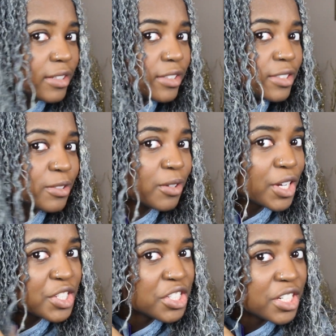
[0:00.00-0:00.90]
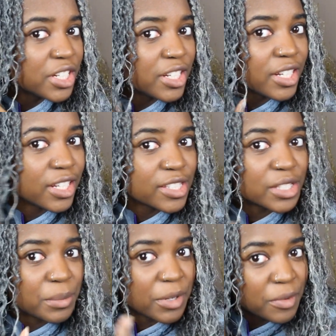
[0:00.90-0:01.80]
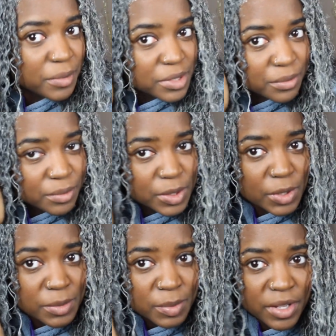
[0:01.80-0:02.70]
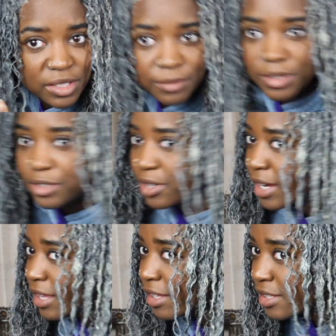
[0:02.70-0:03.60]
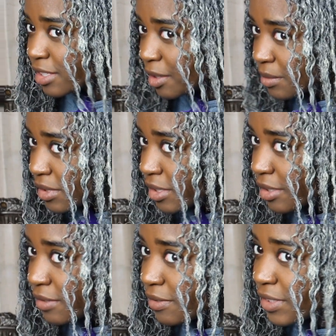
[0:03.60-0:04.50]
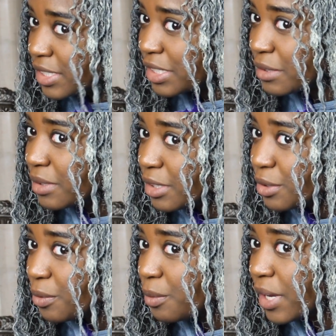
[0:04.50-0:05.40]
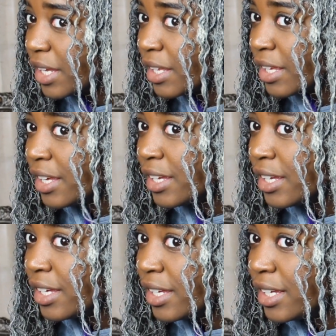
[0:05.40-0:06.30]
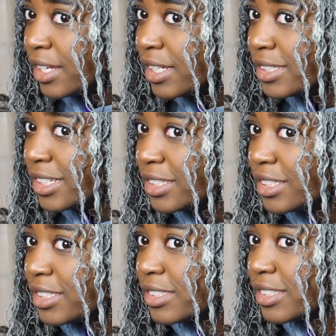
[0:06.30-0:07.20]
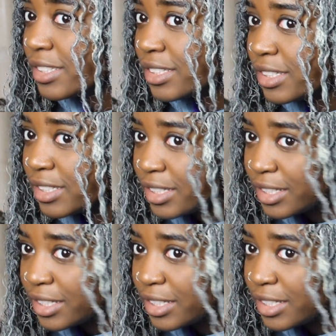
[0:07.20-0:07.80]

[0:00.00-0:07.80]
It's crunchy. Some spots are really dry and then some stuff is still a little wet, as you can see.